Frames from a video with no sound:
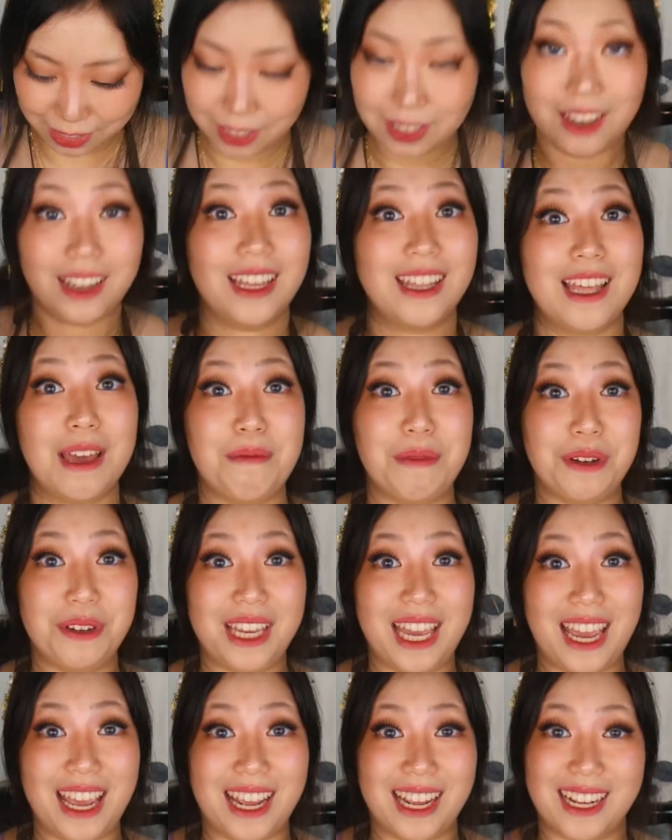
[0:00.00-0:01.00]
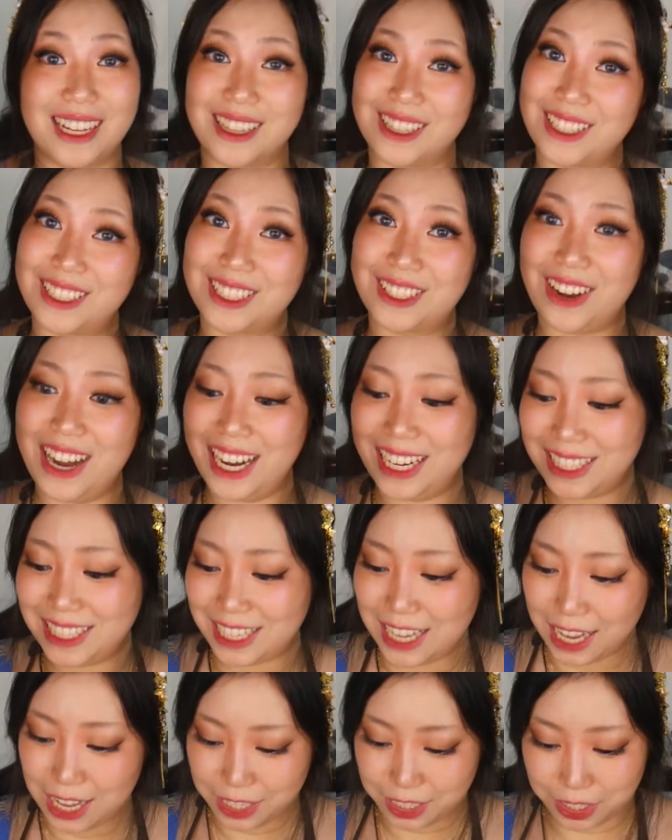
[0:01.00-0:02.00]
Look at that mooncake. It looks great.
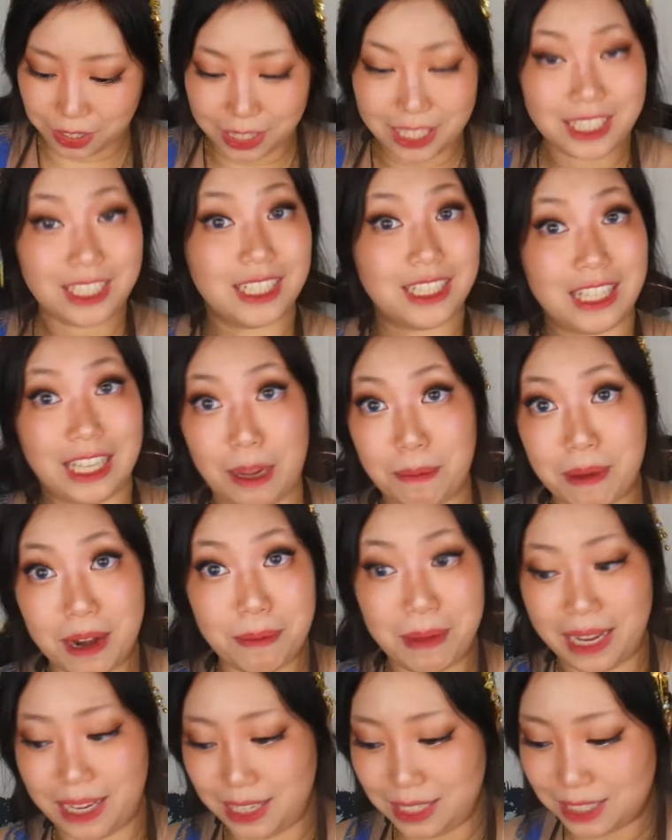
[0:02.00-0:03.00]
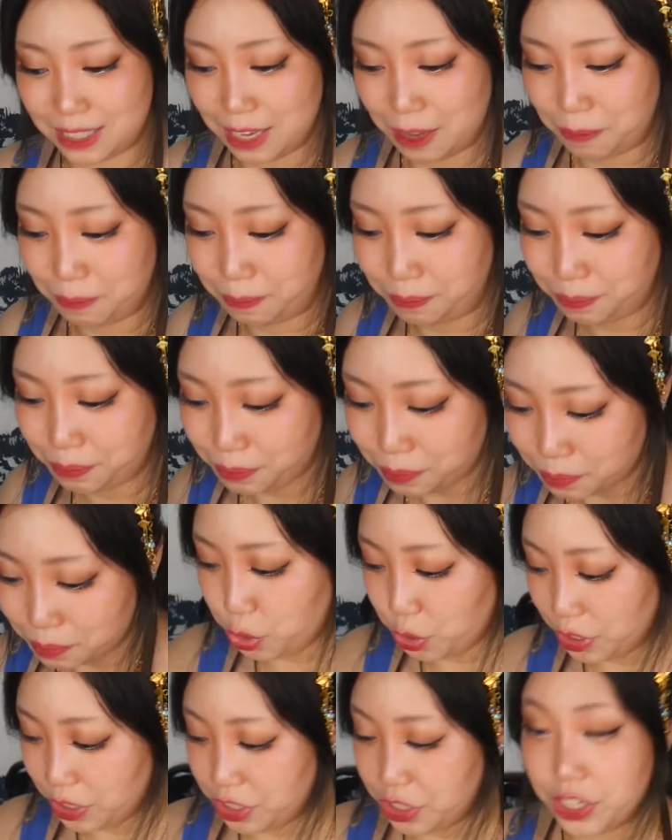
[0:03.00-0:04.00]
So let's just keep on making some.
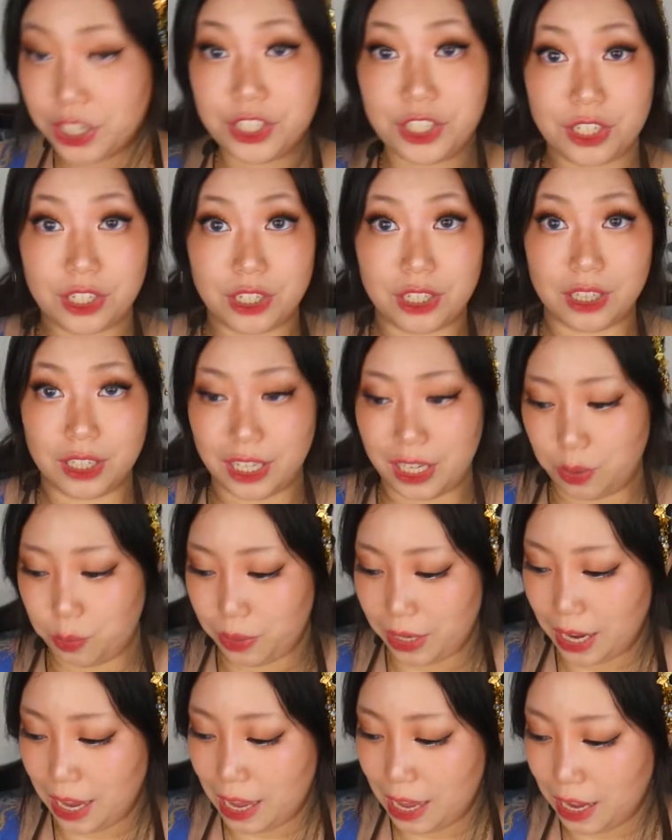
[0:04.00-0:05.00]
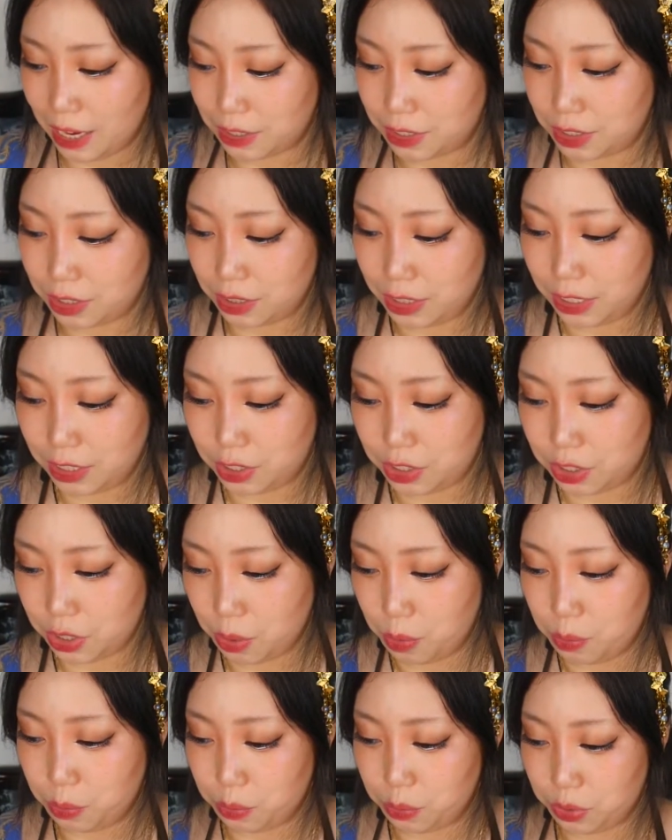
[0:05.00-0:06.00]
Traditionally, we actually
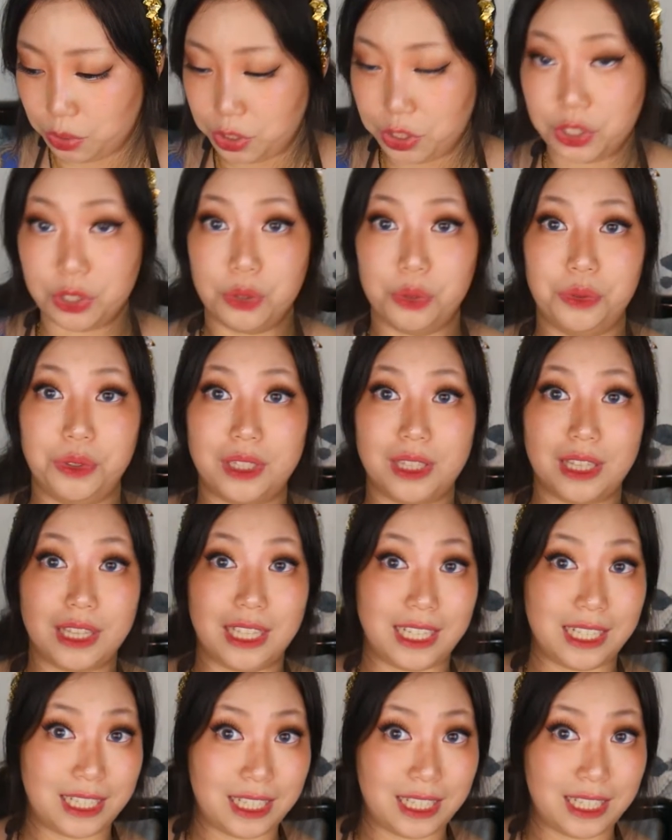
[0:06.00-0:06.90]
don't use these